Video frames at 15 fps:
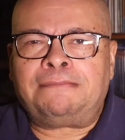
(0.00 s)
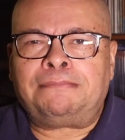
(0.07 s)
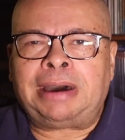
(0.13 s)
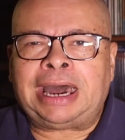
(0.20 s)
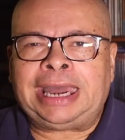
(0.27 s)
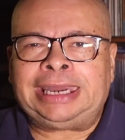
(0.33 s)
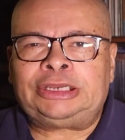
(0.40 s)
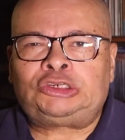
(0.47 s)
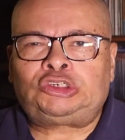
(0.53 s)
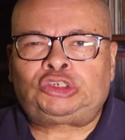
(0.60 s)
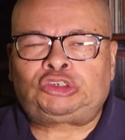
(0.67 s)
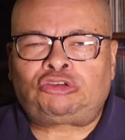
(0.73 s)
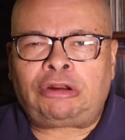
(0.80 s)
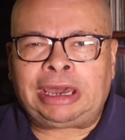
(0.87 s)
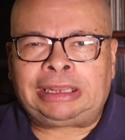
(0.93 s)
by
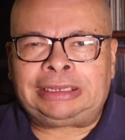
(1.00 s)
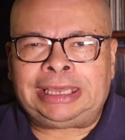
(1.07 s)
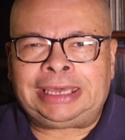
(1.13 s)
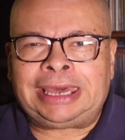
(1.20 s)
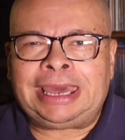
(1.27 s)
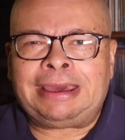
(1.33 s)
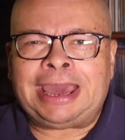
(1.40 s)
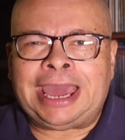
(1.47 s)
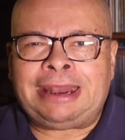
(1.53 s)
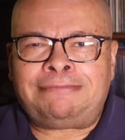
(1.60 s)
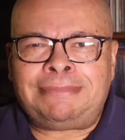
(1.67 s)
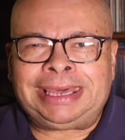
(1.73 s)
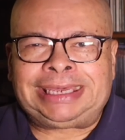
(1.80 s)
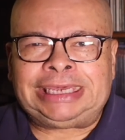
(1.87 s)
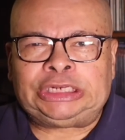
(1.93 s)
struggling
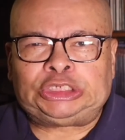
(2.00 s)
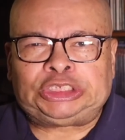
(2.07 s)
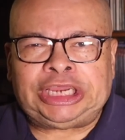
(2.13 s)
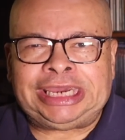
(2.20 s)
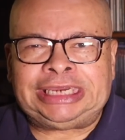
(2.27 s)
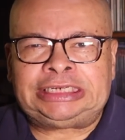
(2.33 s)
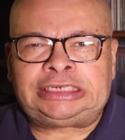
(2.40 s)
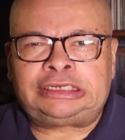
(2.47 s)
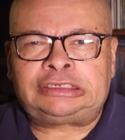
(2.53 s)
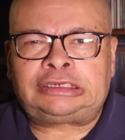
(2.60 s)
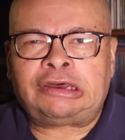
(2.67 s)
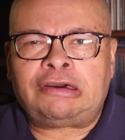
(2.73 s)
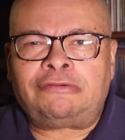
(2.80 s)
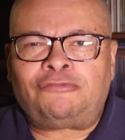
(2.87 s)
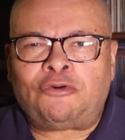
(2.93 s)
and making changes
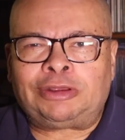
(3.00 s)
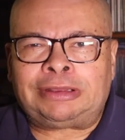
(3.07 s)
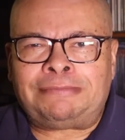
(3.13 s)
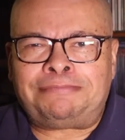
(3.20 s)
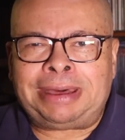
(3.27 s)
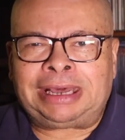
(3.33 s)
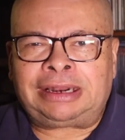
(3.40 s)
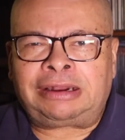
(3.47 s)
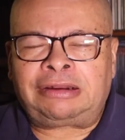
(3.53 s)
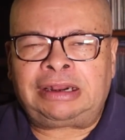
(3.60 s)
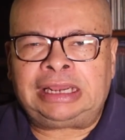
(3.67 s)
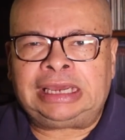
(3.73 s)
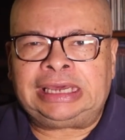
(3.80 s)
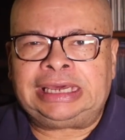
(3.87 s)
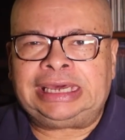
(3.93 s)
for the better
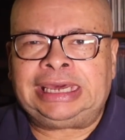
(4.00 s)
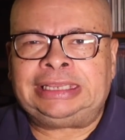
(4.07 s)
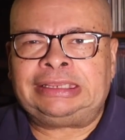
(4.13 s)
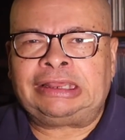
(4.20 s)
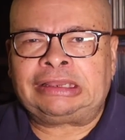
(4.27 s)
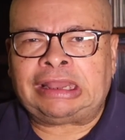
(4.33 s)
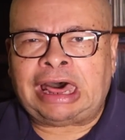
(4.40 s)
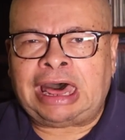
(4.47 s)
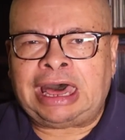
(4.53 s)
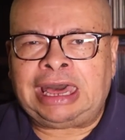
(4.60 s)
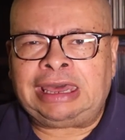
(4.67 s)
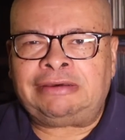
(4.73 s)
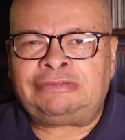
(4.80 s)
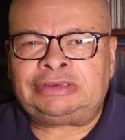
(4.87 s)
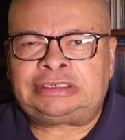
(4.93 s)
in the
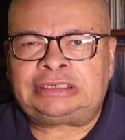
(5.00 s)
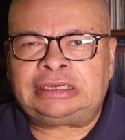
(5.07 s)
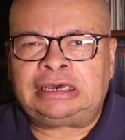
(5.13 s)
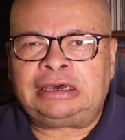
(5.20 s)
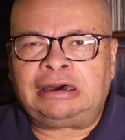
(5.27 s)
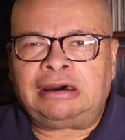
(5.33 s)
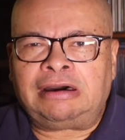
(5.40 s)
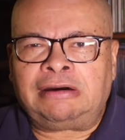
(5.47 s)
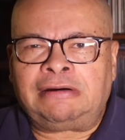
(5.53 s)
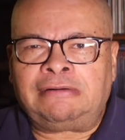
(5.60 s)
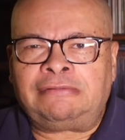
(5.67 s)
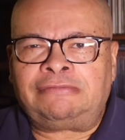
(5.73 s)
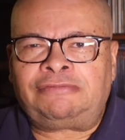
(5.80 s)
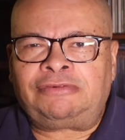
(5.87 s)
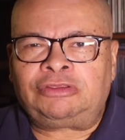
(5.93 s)
lives
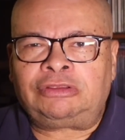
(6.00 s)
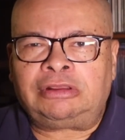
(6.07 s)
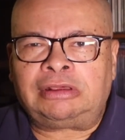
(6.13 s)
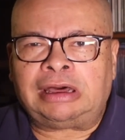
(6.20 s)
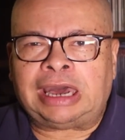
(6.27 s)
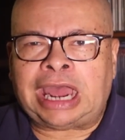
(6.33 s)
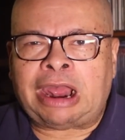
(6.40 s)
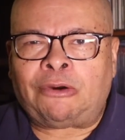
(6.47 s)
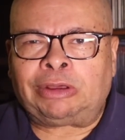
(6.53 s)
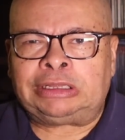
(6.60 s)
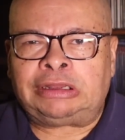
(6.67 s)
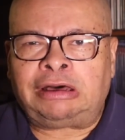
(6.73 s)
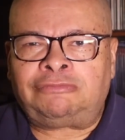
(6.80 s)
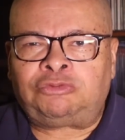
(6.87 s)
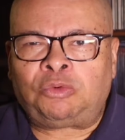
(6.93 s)
of our
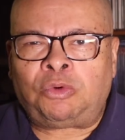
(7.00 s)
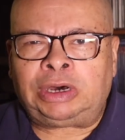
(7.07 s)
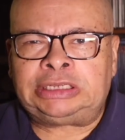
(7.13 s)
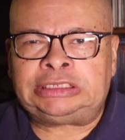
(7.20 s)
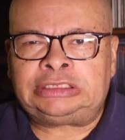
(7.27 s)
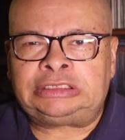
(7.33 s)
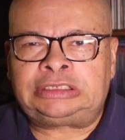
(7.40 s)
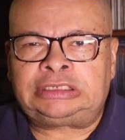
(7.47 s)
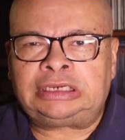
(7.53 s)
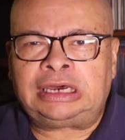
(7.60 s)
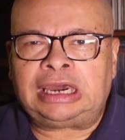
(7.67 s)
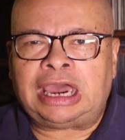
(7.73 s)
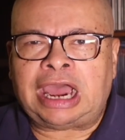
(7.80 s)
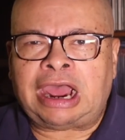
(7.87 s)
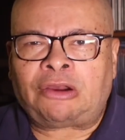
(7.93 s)
loved ones,
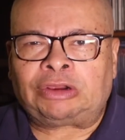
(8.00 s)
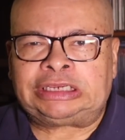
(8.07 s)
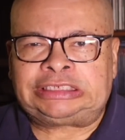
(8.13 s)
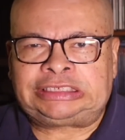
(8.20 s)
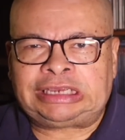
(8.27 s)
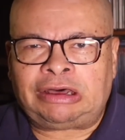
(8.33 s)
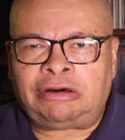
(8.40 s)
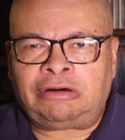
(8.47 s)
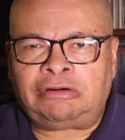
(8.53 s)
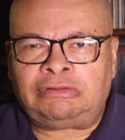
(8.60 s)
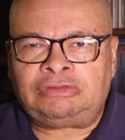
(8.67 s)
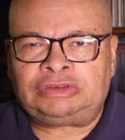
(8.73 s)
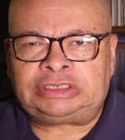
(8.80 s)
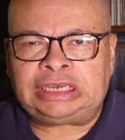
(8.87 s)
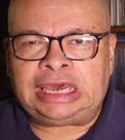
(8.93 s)

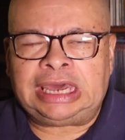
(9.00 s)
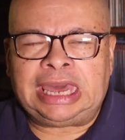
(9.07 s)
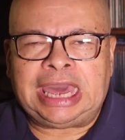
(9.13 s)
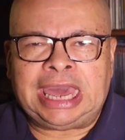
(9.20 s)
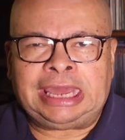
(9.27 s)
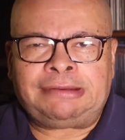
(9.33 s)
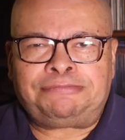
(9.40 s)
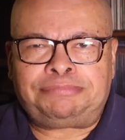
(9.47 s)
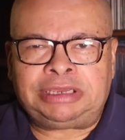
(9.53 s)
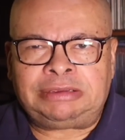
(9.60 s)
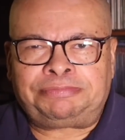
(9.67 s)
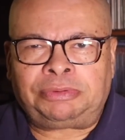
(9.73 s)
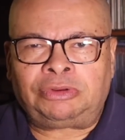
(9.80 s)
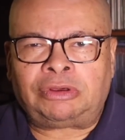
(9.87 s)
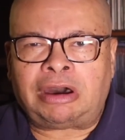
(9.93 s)
ourselves, and
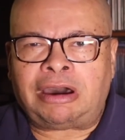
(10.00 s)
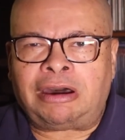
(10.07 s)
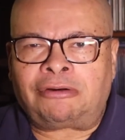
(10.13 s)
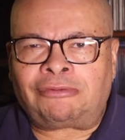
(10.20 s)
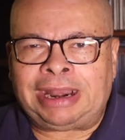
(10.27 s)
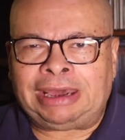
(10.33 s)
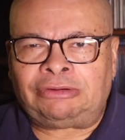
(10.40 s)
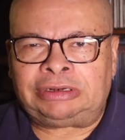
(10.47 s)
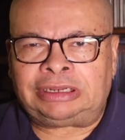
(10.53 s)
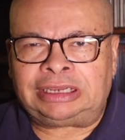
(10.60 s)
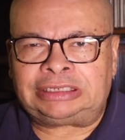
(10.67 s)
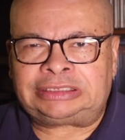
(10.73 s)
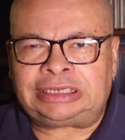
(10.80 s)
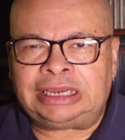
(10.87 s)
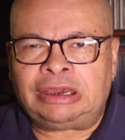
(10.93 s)
people around
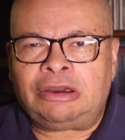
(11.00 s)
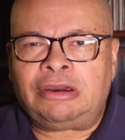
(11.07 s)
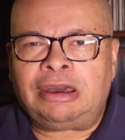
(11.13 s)
us.